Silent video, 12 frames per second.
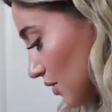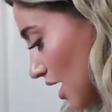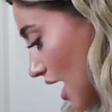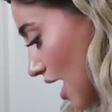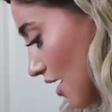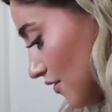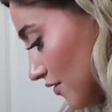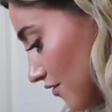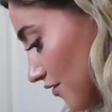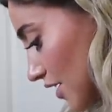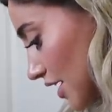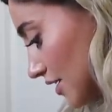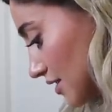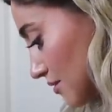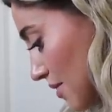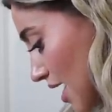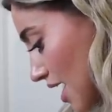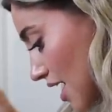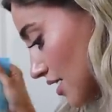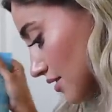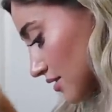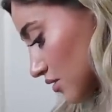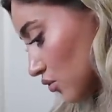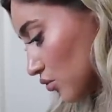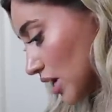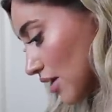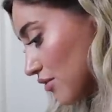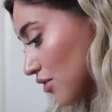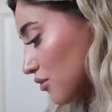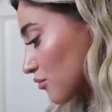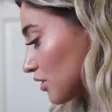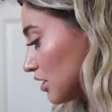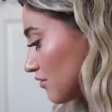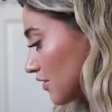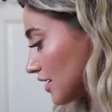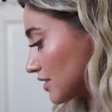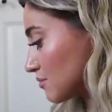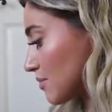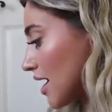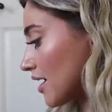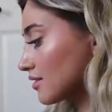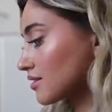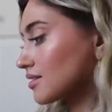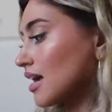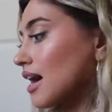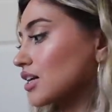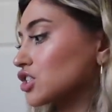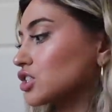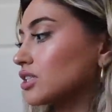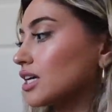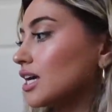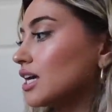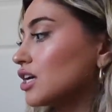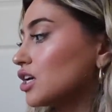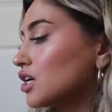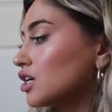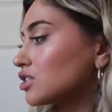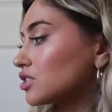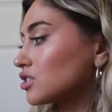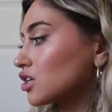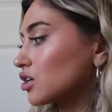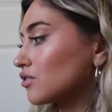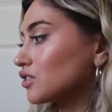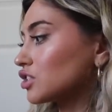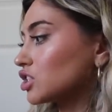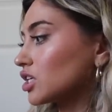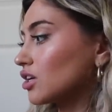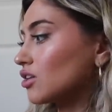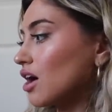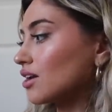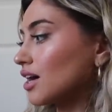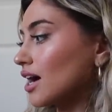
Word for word: we have a face mask. Oh, we have three face masks actually. Served chill on